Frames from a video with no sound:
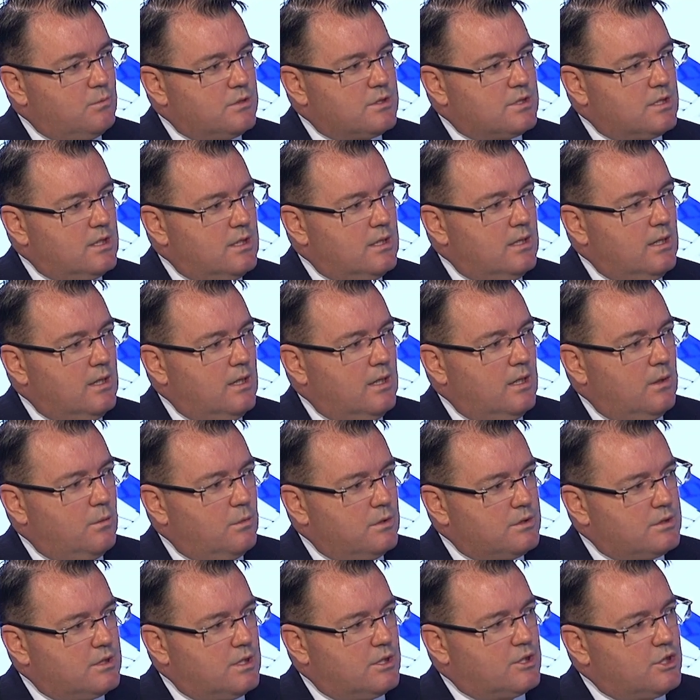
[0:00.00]
Was
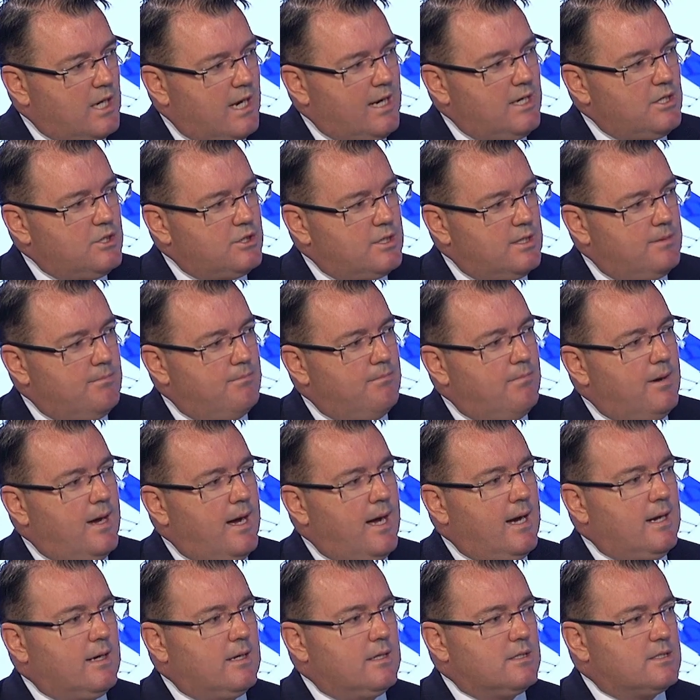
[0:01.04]
the change in
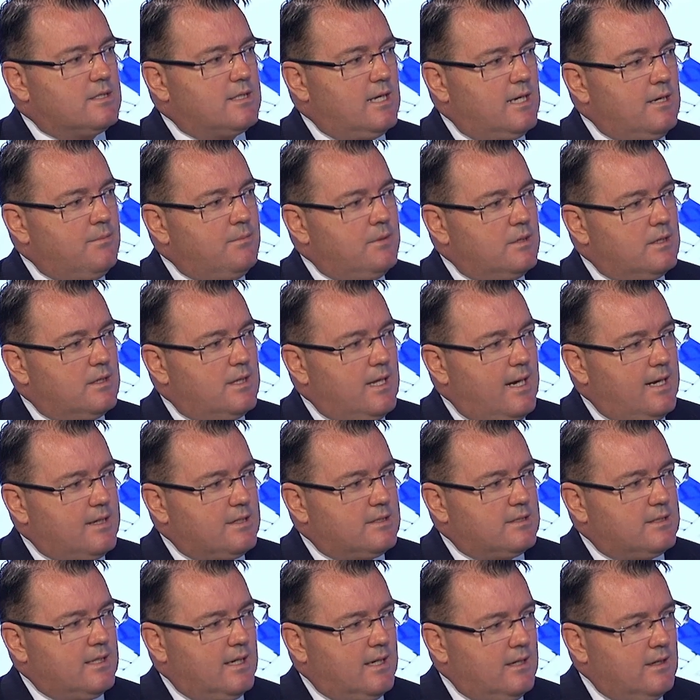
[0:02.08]
market sentiment
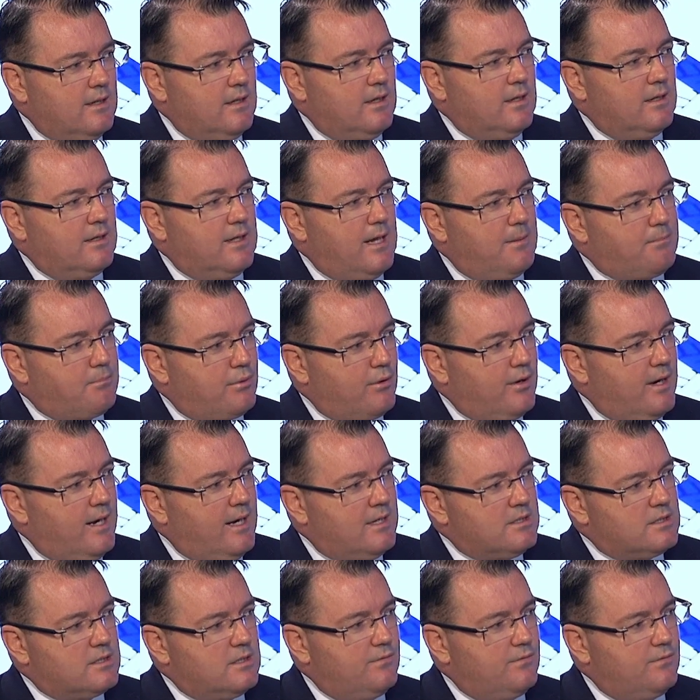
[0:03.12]
that pronounced,